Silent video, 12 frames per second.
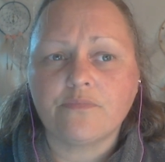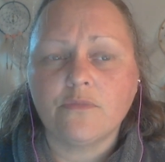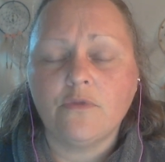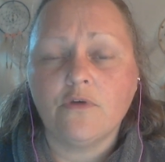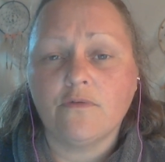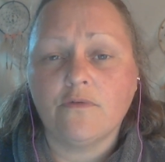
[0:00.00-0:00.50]

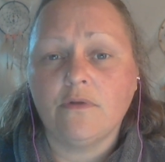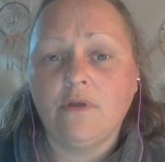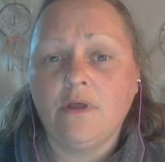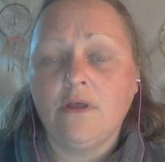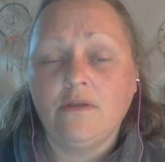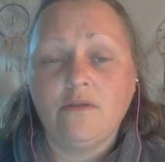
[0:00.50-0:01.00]
You know,
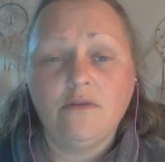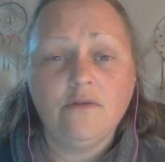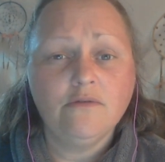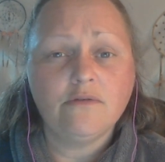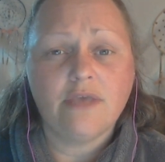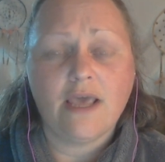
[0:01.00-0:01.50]

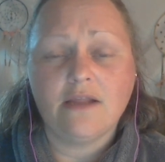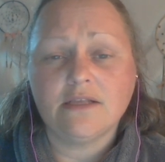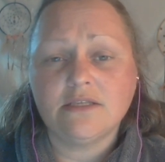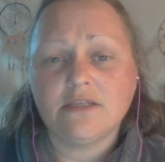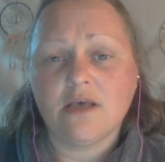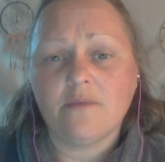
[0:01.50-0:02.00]
you gotta
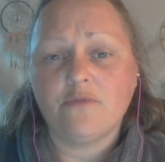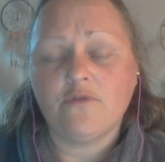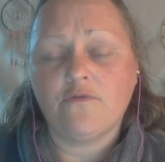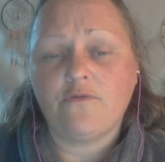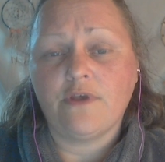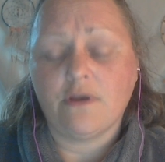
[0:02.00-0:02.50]
stop the
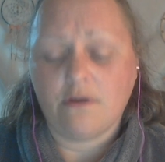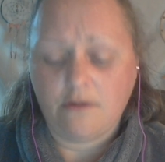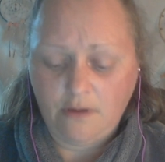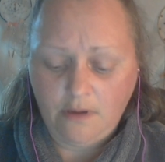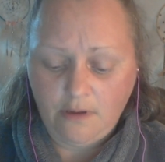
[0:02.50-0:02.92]
fear